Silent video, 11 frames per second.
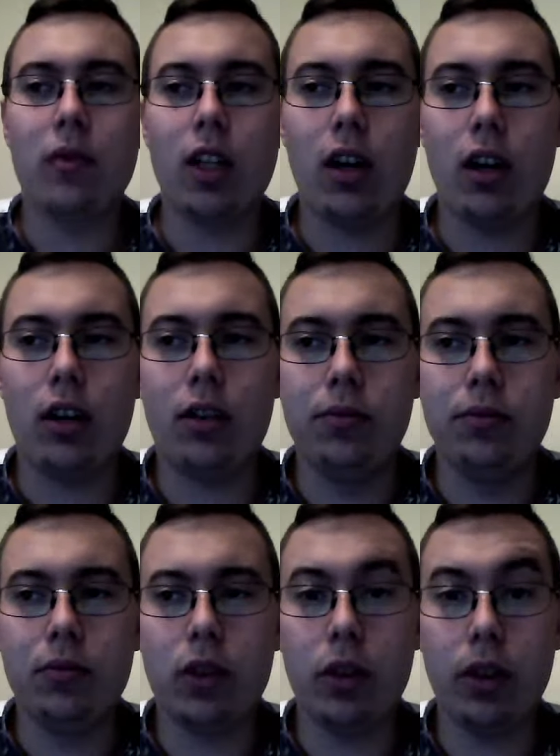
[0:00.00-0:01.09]
Uh,
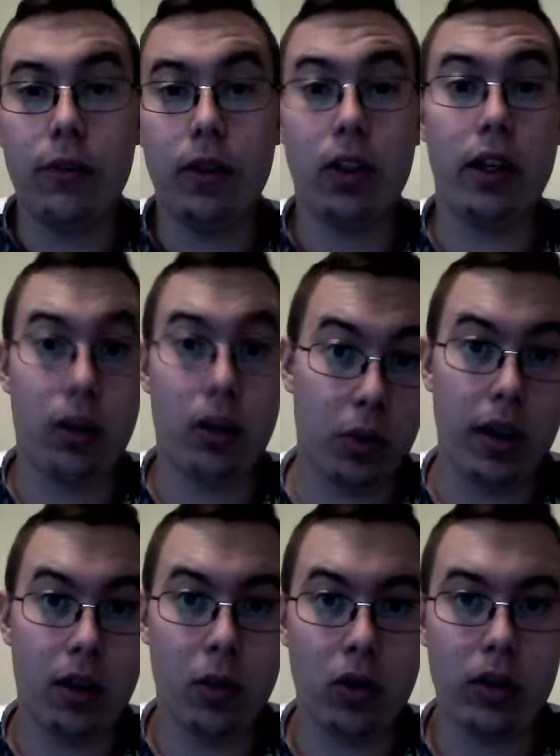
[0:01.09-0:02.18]
you really feel like you're playing
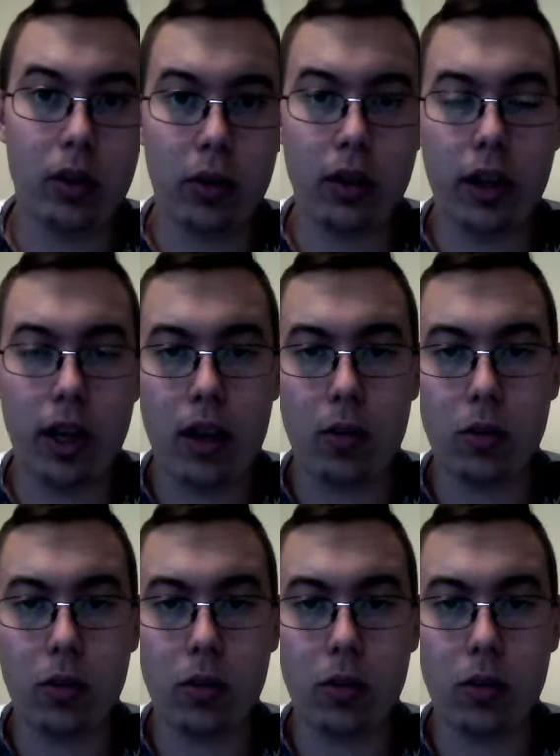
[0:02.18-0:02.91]
a multiplayer game,